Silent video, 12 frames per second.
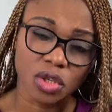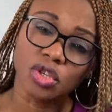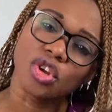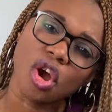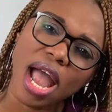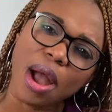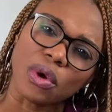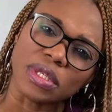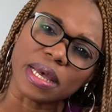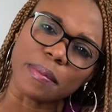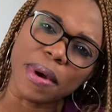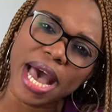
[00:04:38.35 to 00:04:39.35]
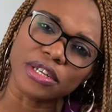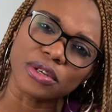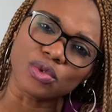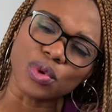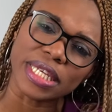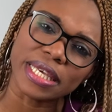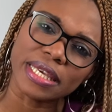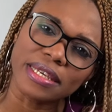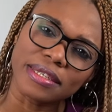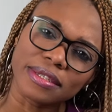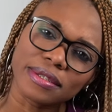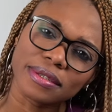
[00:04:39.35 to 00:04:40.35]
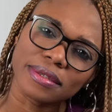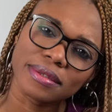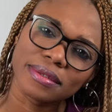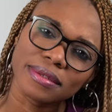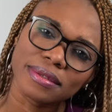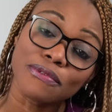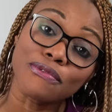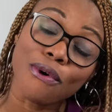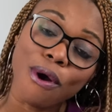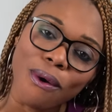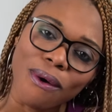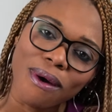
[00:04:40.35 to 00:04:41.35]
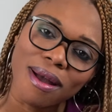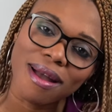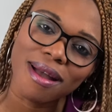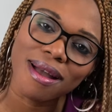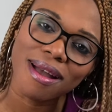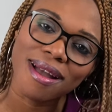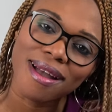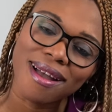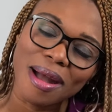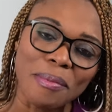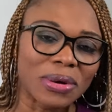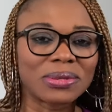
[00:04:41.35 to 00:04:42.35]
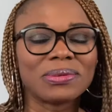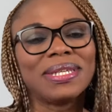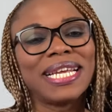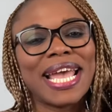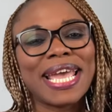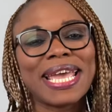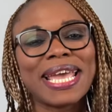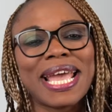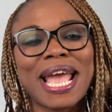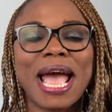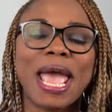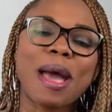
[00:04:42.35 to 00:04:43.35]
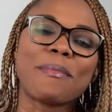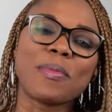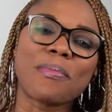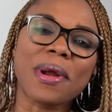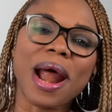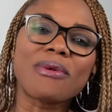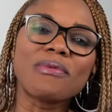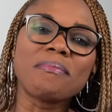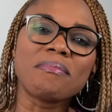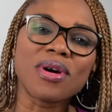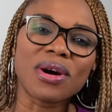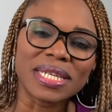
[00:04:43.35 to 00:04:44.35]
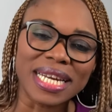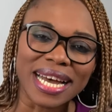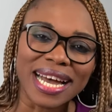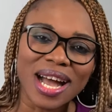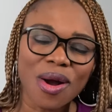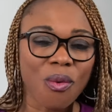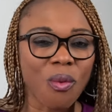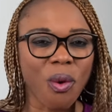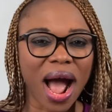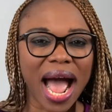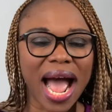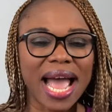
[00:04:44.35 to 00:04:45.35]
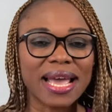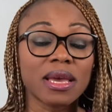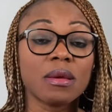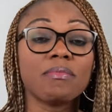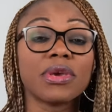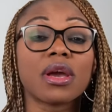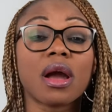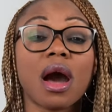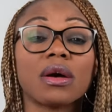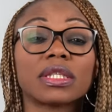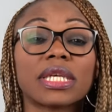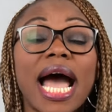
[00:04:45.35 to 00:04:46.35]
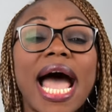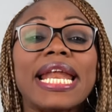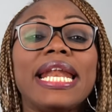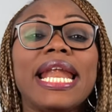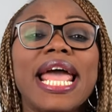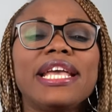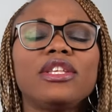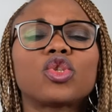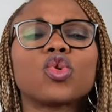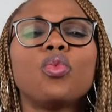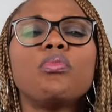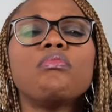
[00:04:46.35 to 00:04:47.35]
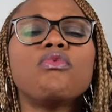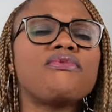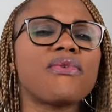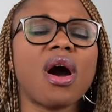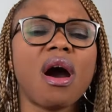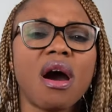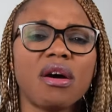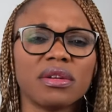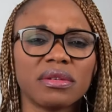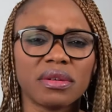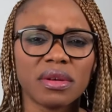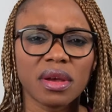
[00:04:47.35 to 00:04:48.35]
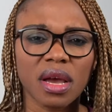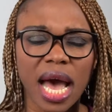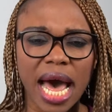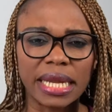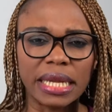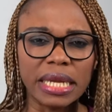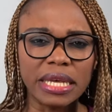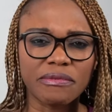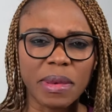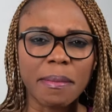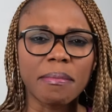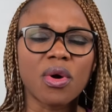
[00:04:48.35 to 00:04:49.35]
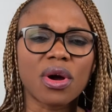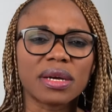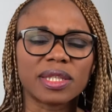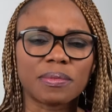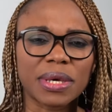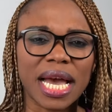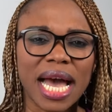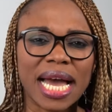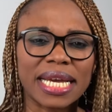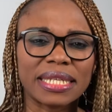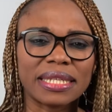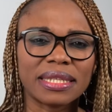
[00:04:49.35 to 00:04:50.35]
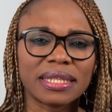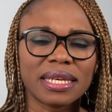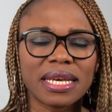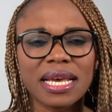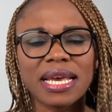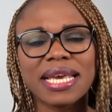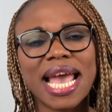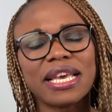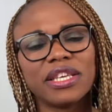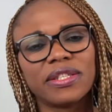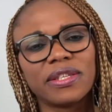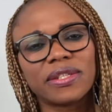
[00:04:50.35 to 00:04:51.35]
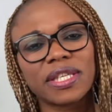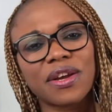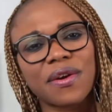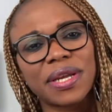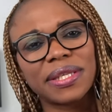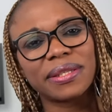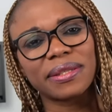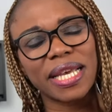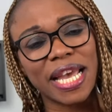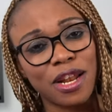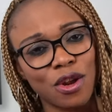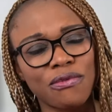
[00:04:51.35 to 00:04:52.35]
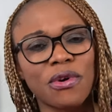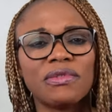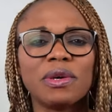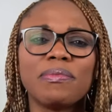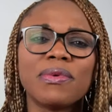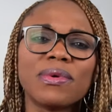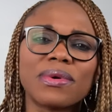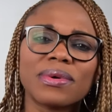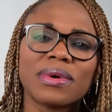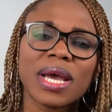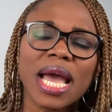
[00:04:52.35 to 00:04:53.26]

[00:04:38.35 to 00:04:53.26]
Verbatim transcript: Though I was abandoned with kids, 4, but today I am a proud mother. Why? Because I learned to move on and leave my mockers behind. Here is the secret, enough of the book.